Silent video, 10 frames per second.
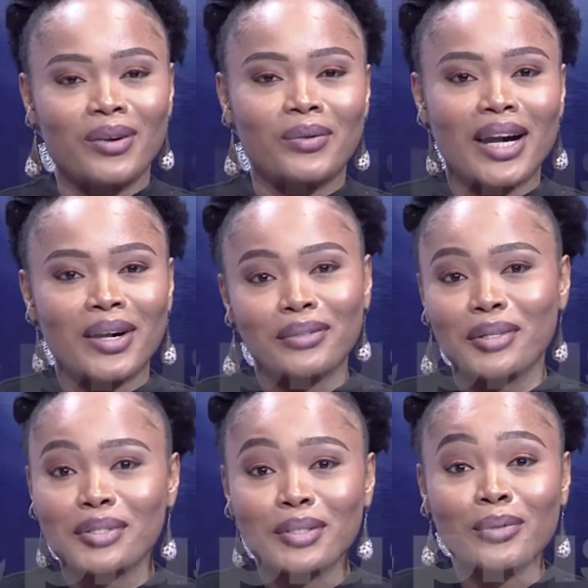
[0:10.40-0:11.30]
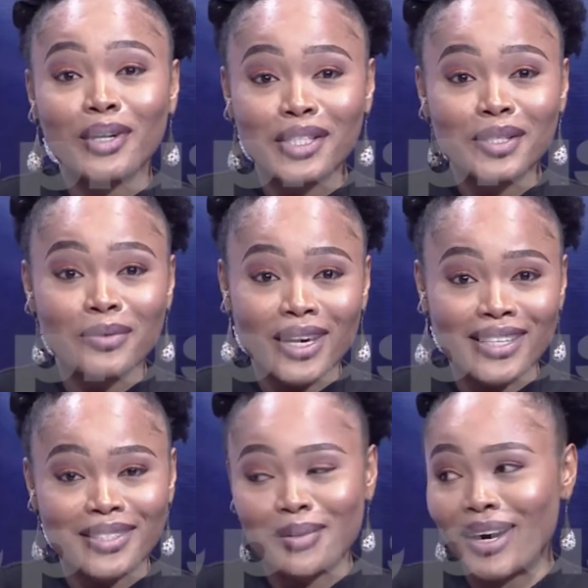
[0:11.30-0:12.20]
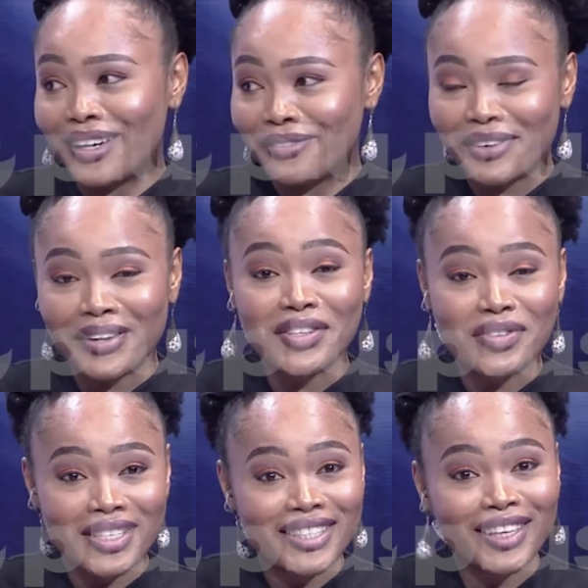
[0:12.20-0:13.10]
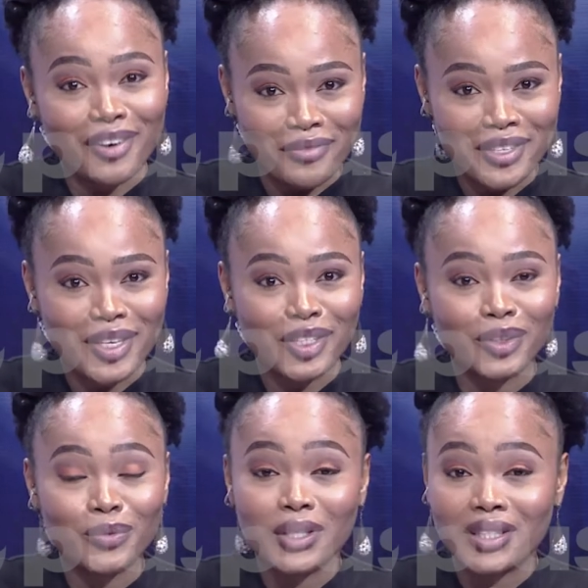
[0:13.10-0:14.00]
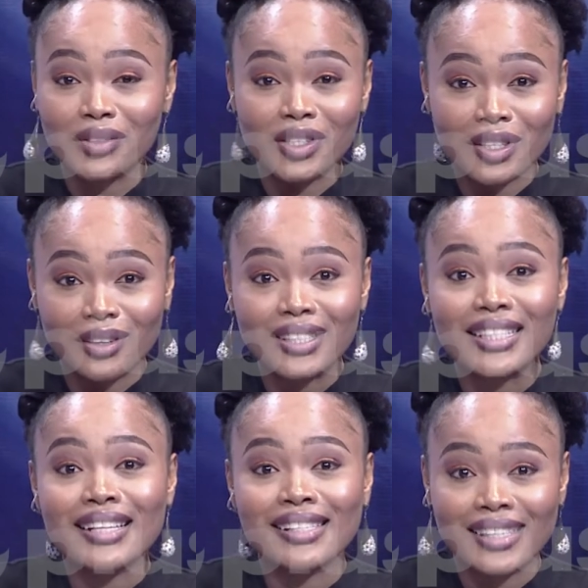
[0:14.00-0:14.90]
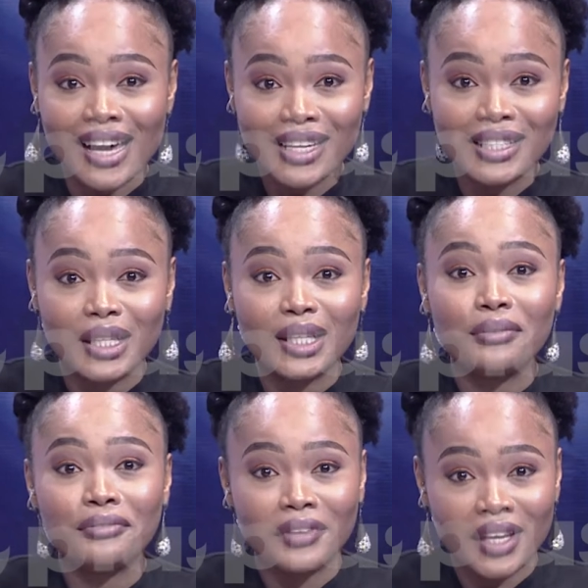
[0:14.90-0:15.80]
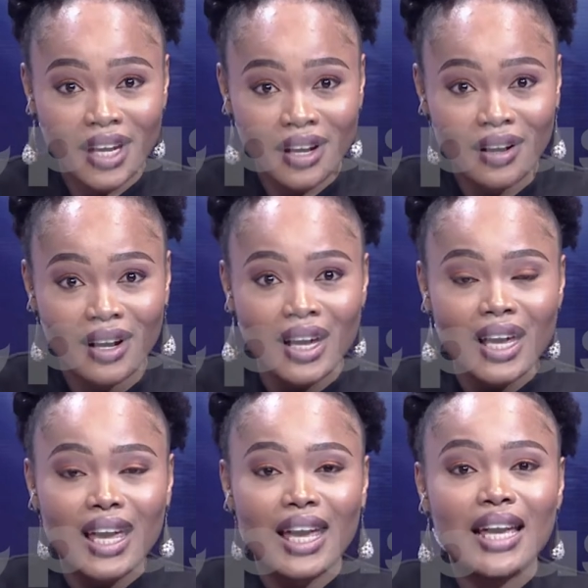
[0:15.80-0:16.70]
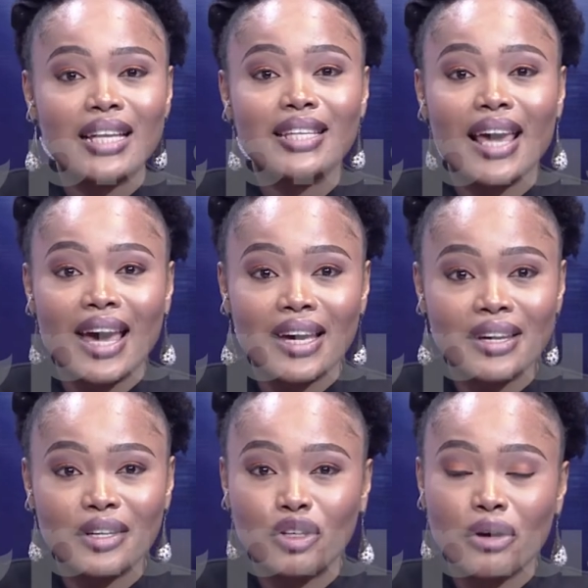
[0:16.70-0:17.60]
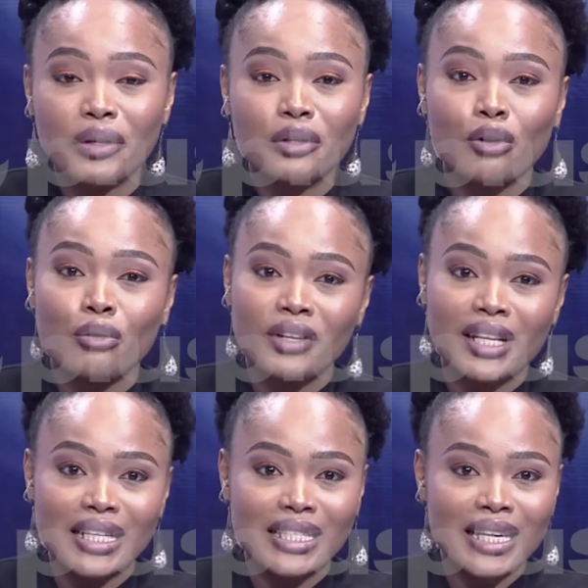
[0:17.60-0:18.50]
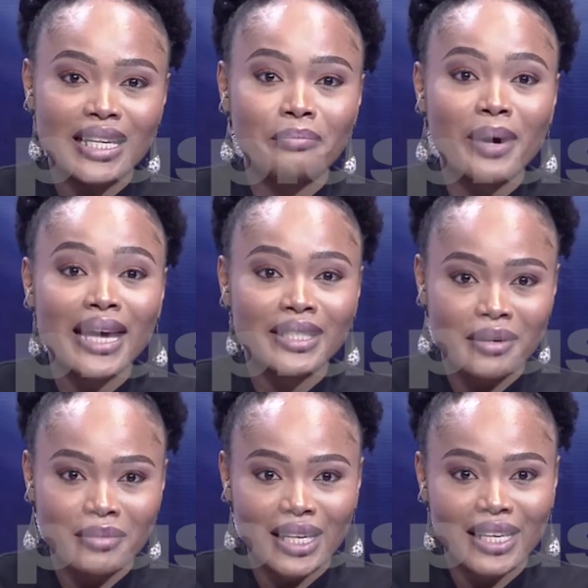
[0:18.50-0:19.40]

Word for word: Wow, you're still watching Ways. Quite a very interesting conversation. We're still discussing anxiety, fear, and anger during the COVID-19 pandemic.